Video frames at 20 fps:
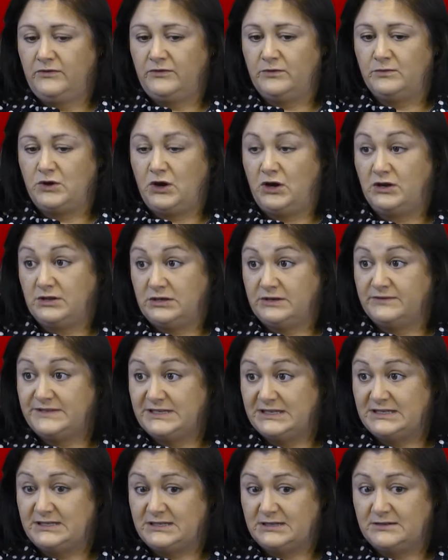cognitive
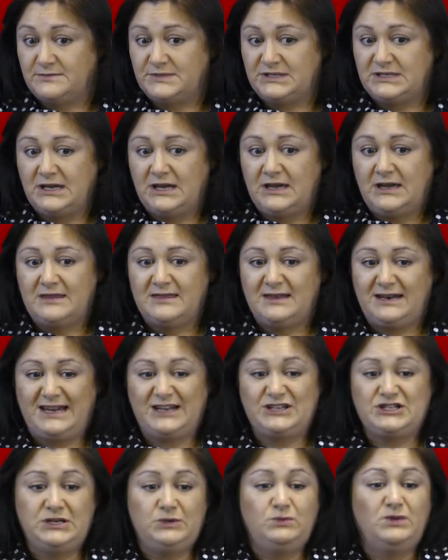systems, that
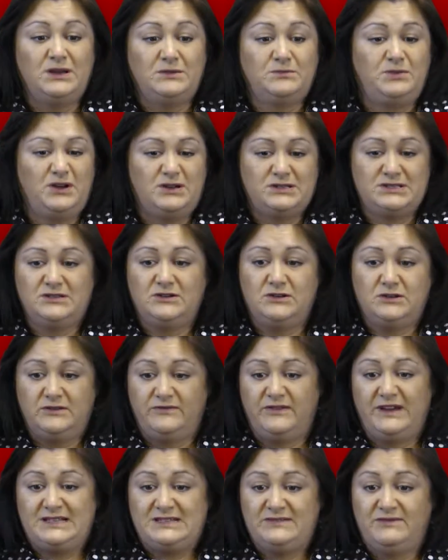actually one person could
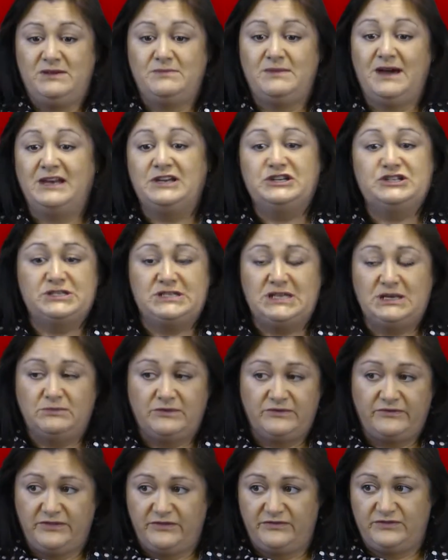effectively manage a team of
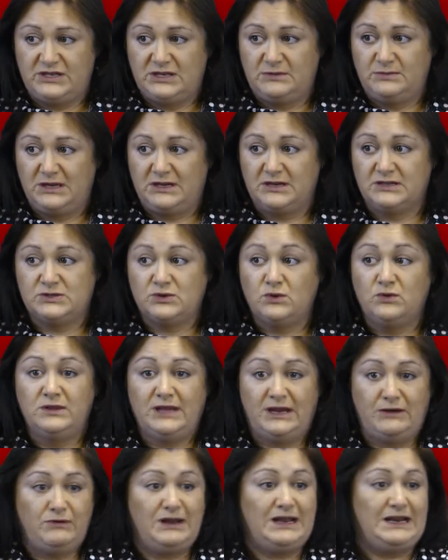50 because all
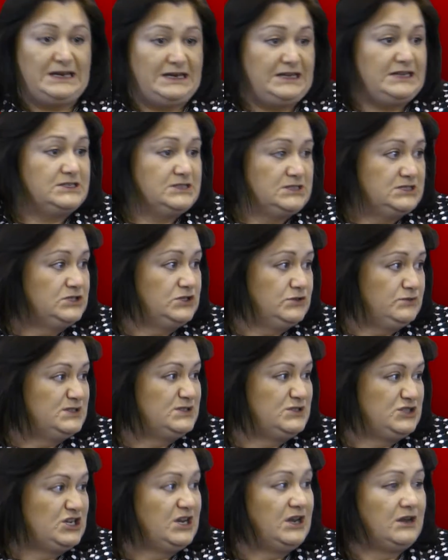they really need to do is
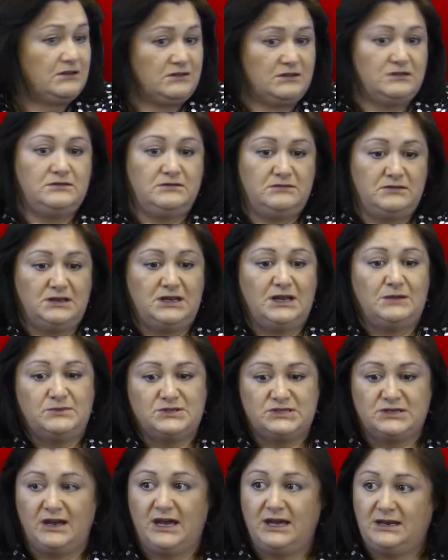check that the
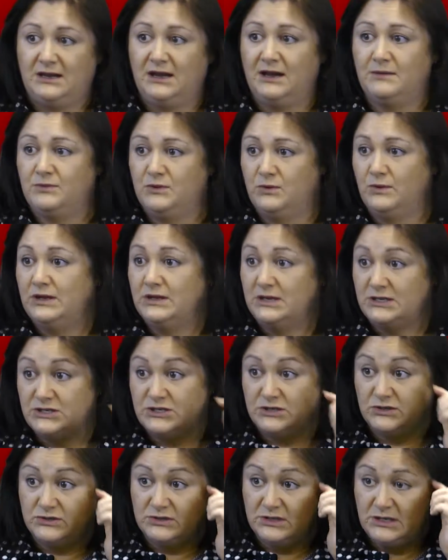numbers are adding up the way they
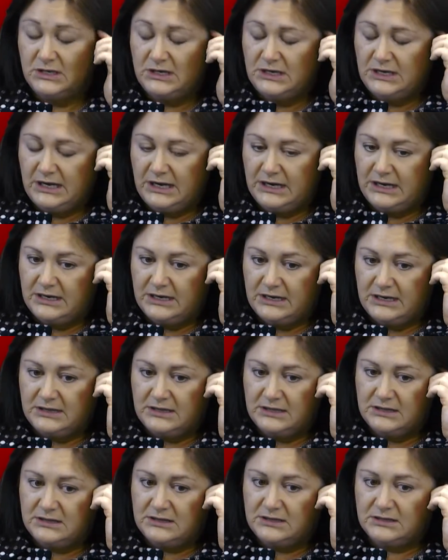should,
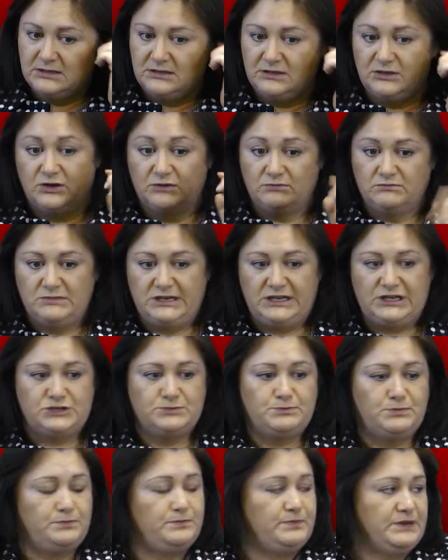and that each
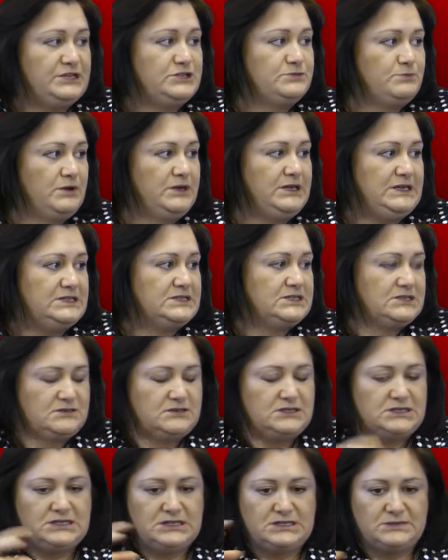piece
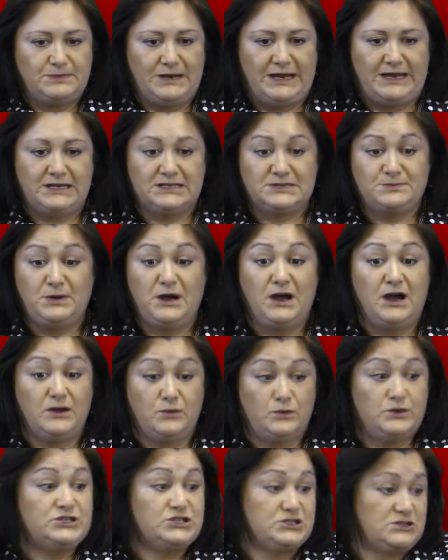is playing its part,
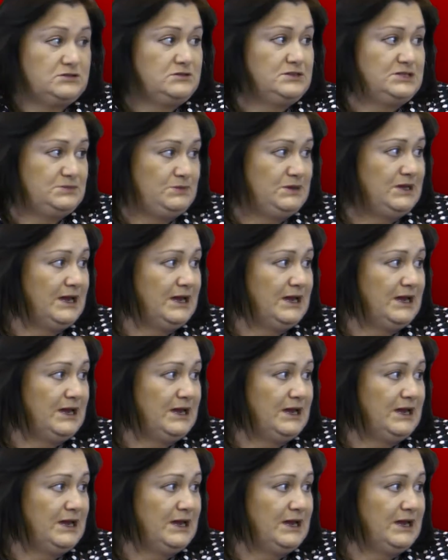which is being